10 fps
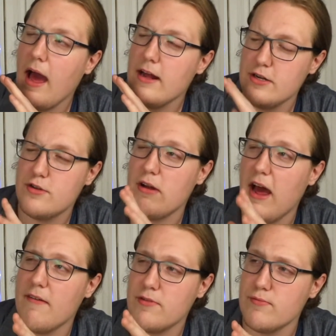just sort of
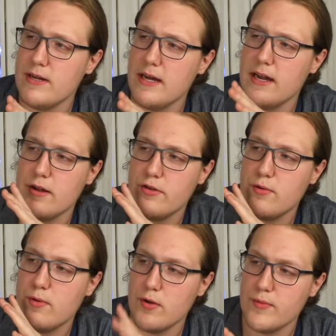have to read it, and I sort
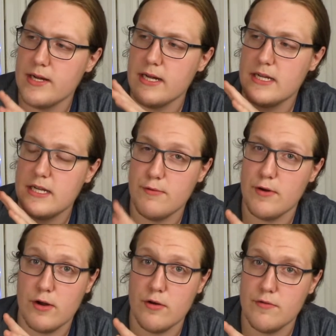of want to read it and see
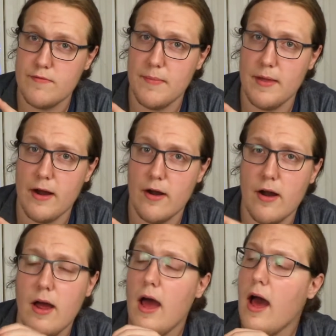where it goes from there.
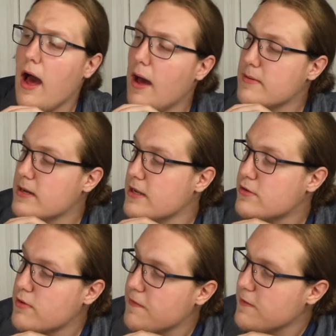Because I
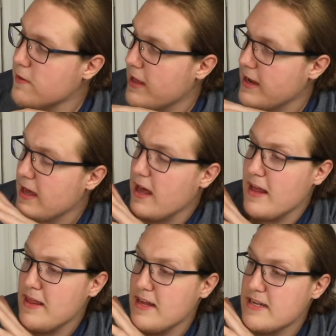sort of feel like
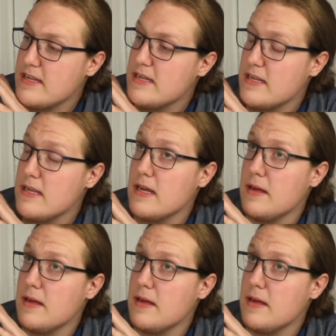this,